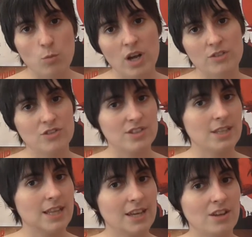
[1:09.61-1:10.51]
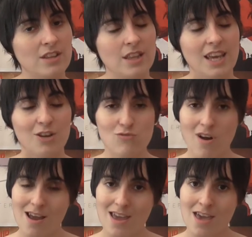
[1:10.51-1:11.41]
Well, just click on the link
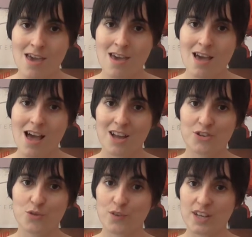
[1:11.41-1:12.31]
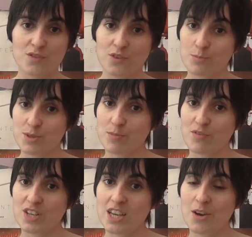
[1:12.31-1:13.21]
right here and don't forget to thumbs up the
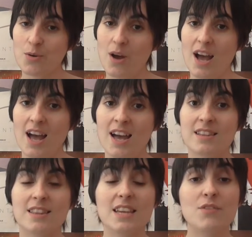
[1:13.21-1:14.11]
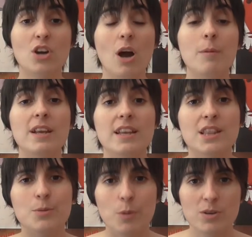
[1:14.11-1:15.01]
video and leave a comment
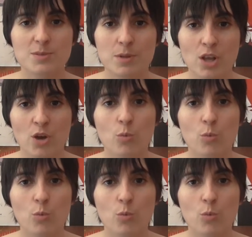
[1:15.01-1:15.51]
in the box below.